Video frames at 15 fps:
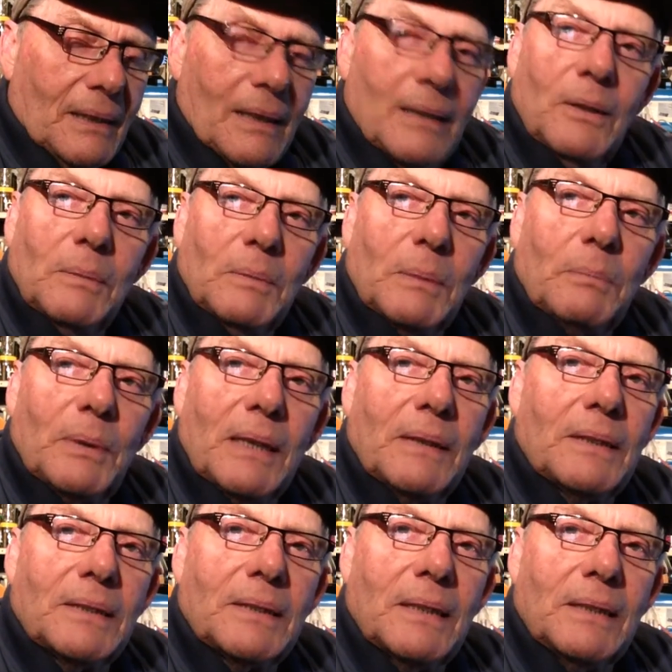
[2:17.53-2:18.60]
And like my
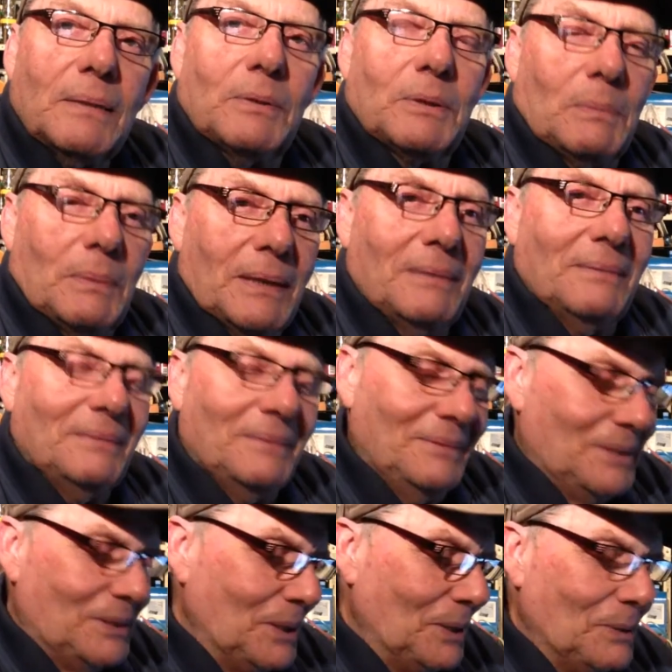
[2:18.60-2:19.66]
brother said, it
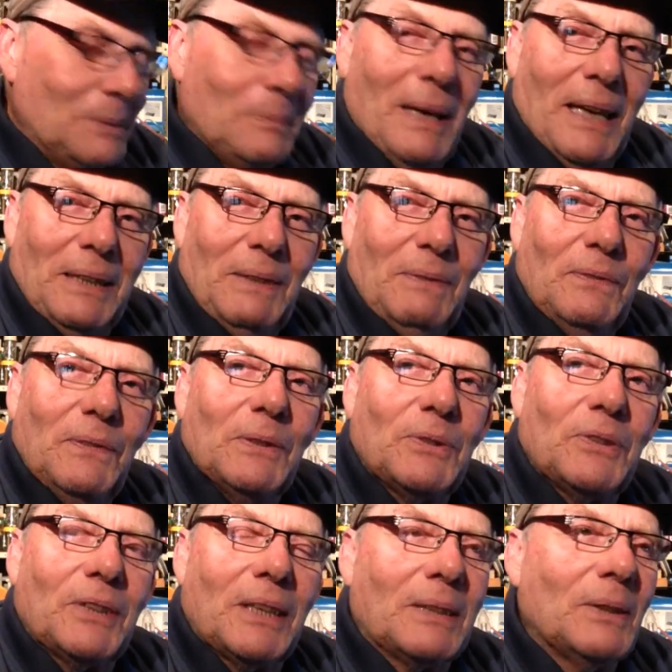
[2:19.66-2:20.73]
made him feel
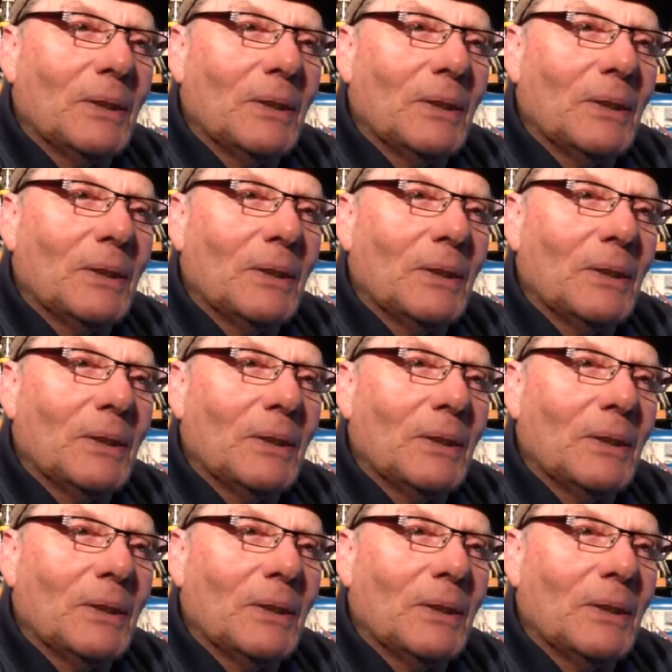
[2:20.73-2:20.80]
sick.